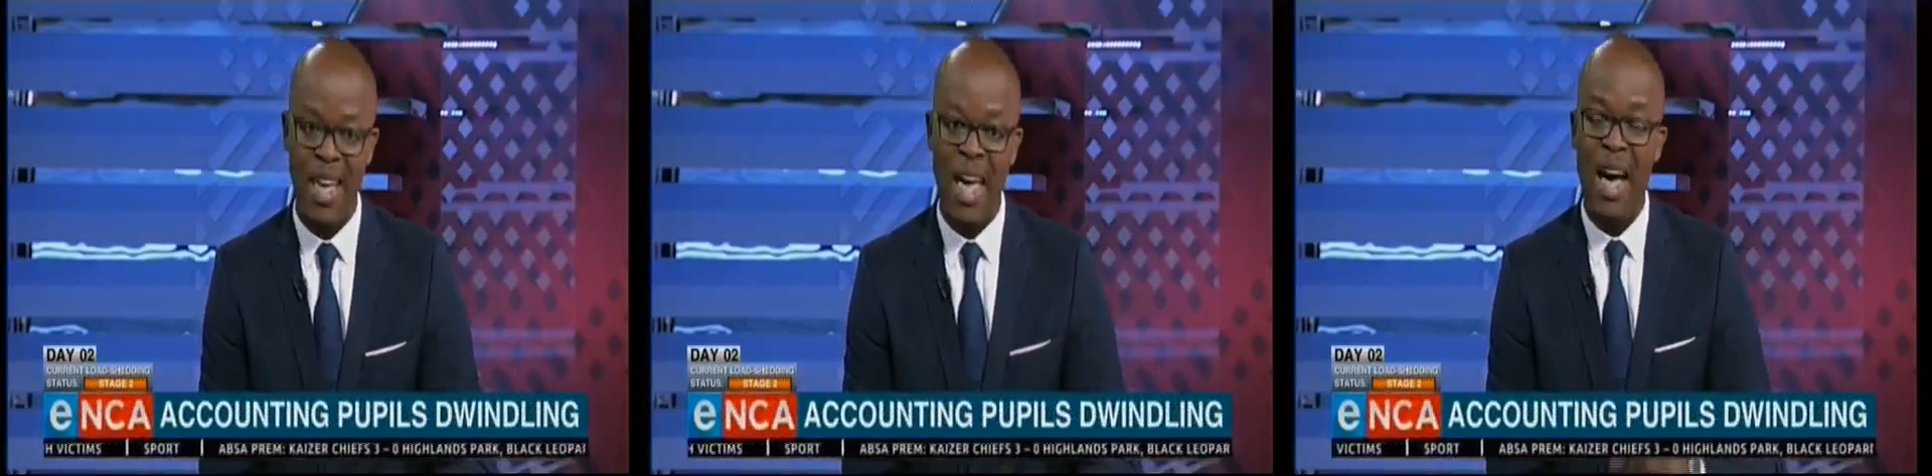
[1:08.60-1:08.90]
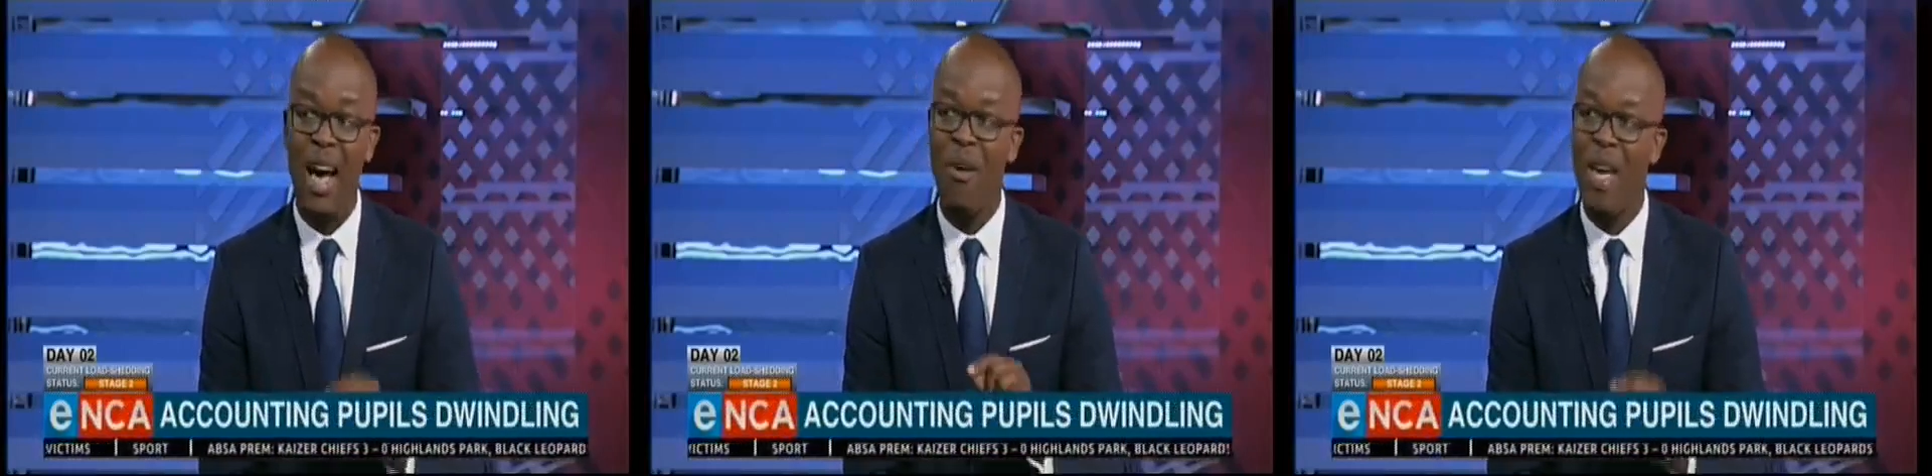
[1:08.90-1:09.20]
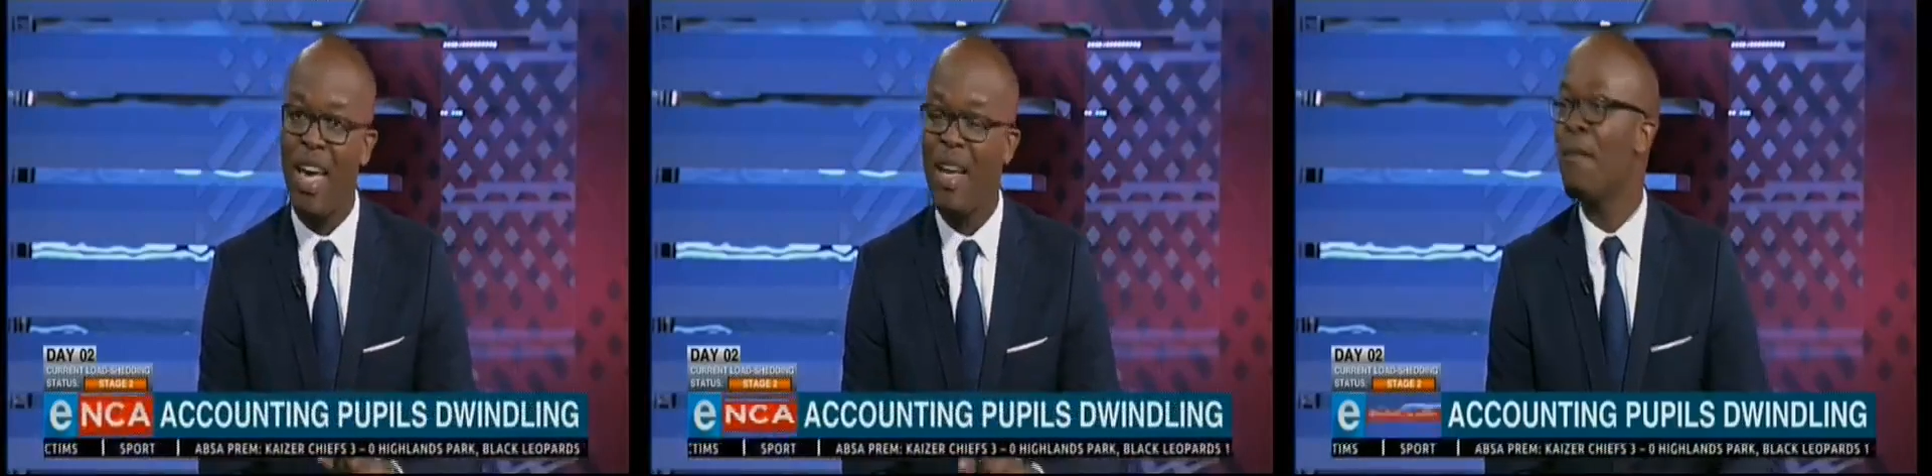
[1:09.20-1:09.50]
Why? How,
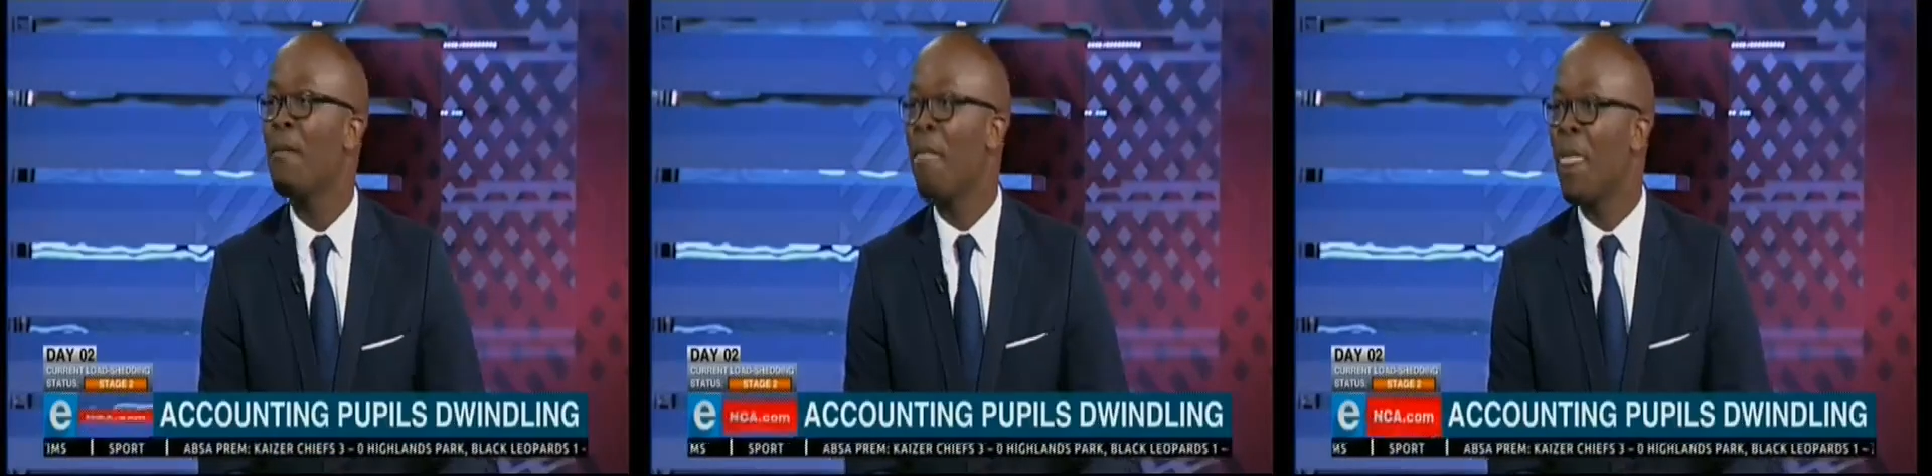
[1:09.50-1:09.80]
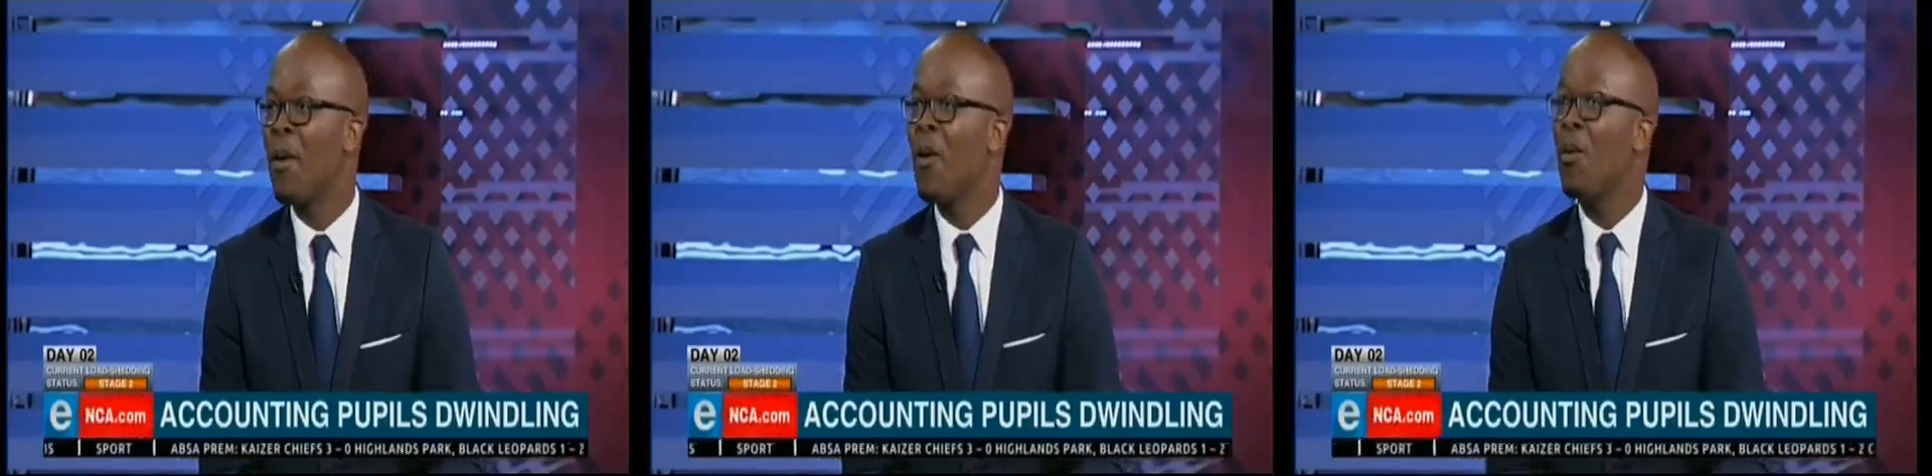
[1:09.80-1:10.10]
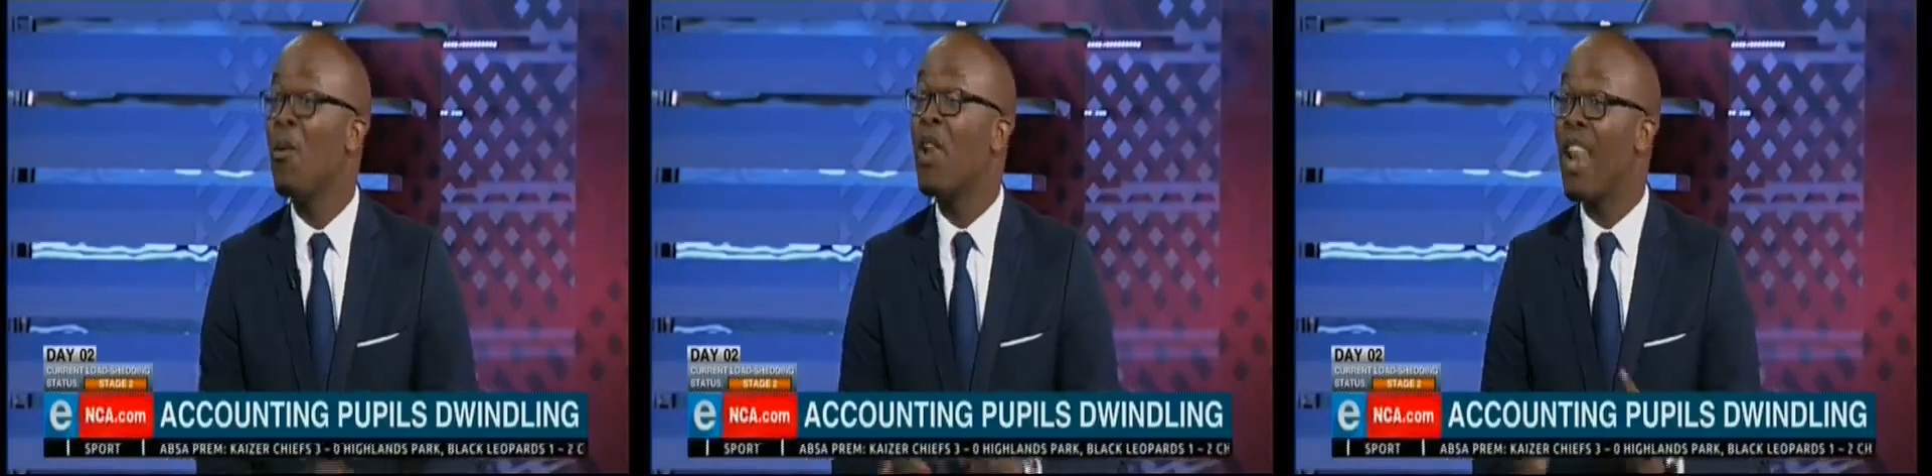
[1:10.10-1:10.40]
why, why not? I
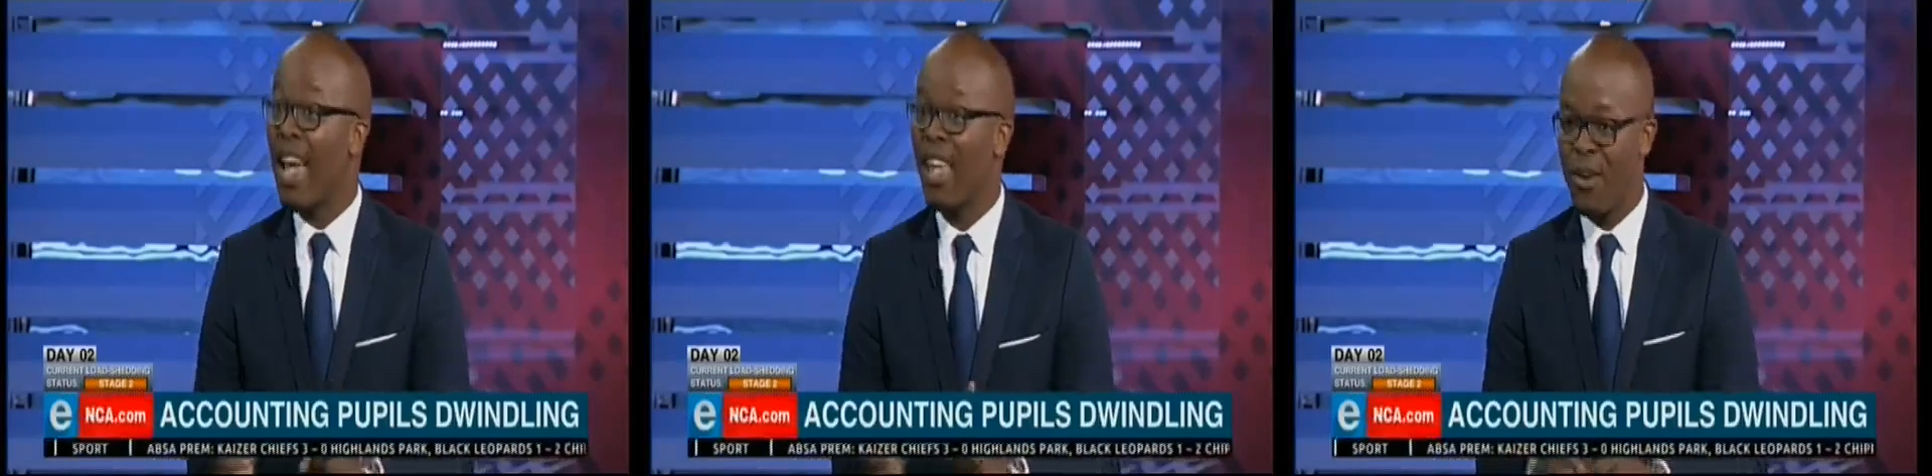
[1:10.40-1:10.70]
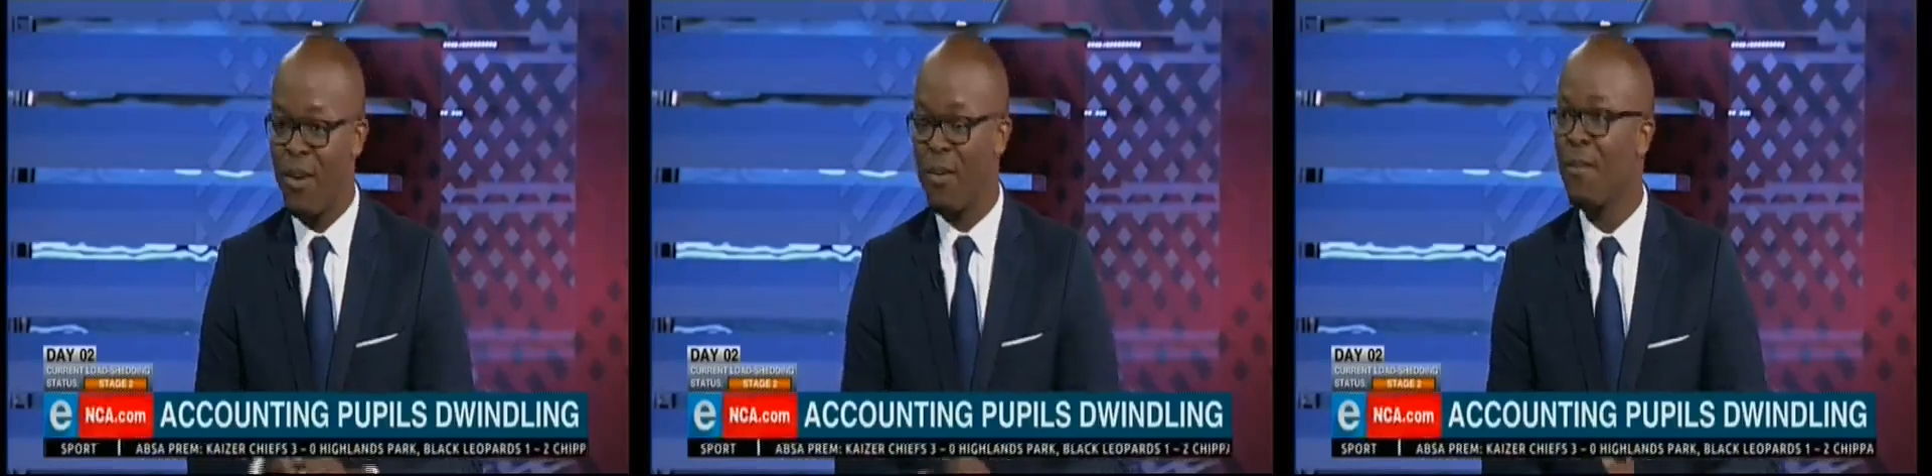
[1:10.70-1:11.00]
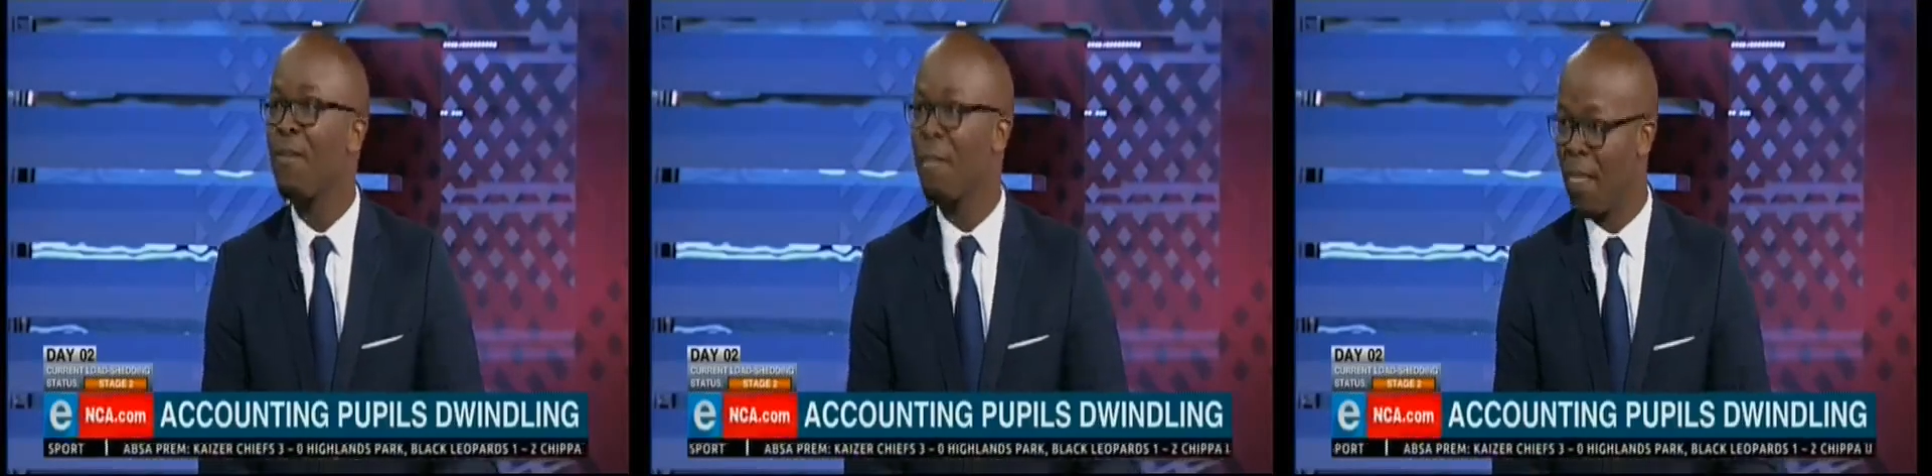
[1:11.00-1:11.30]
we mean, would like, as an
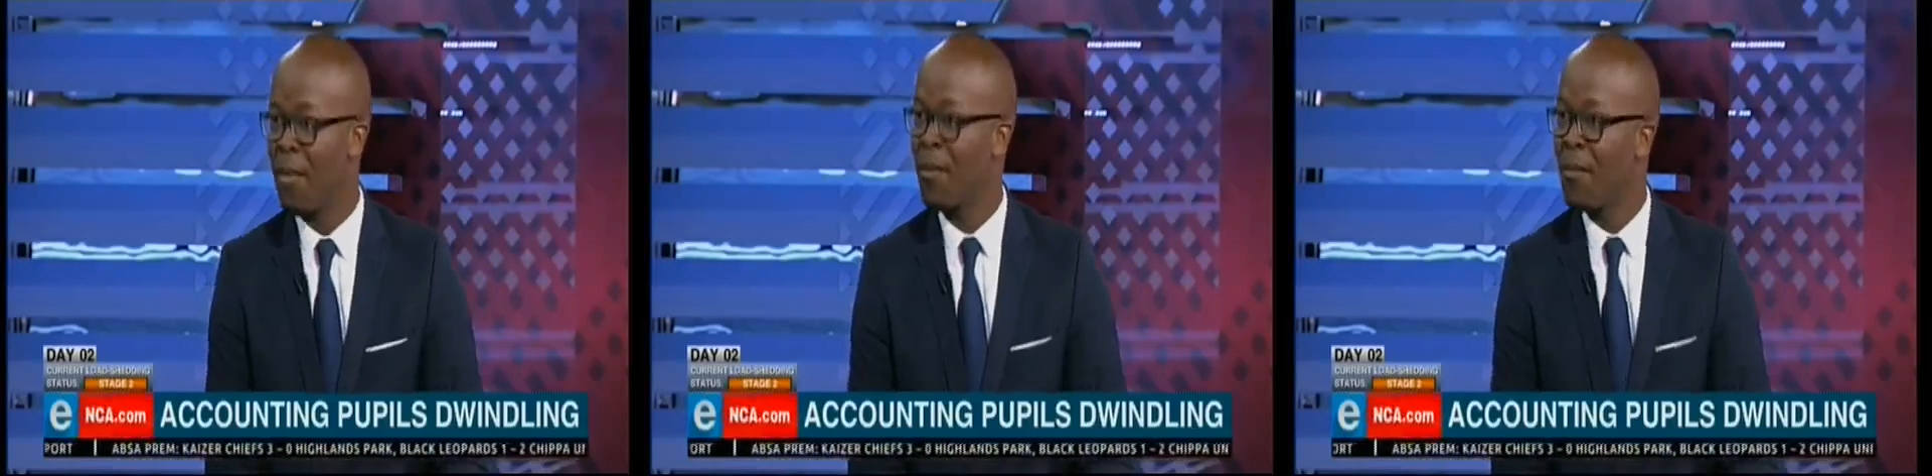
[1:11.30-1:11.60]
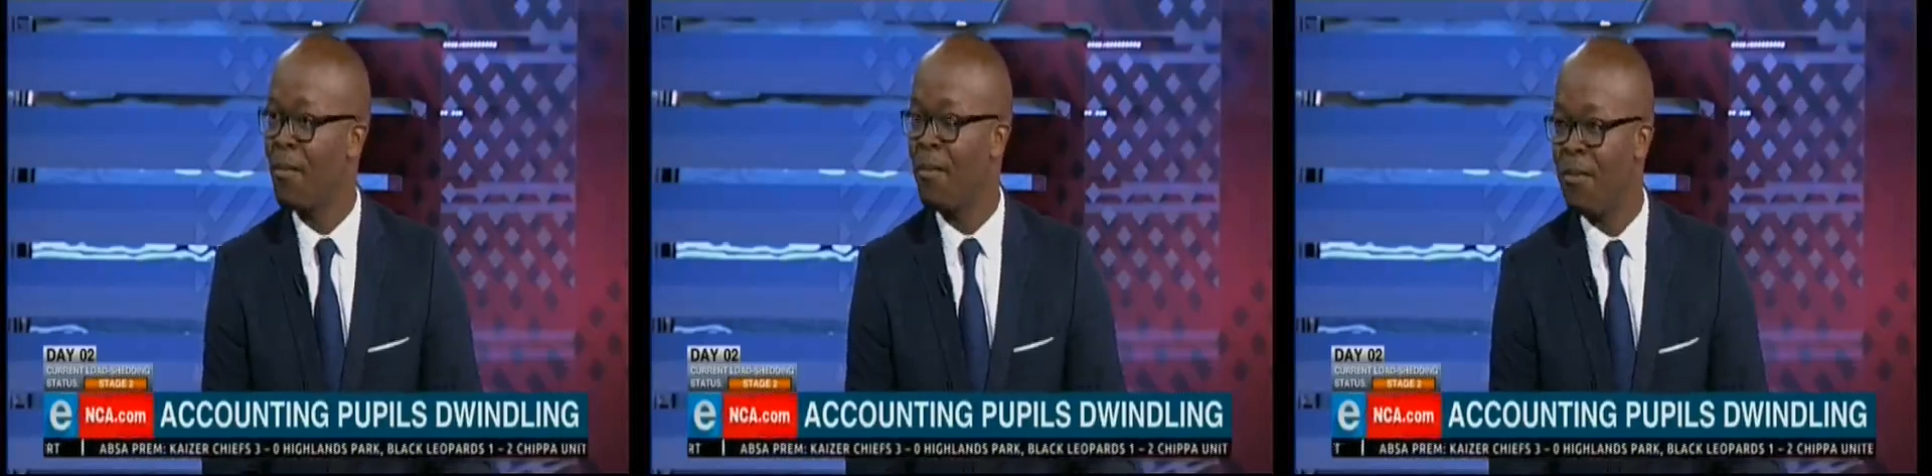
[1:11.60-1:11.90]
accountant, mm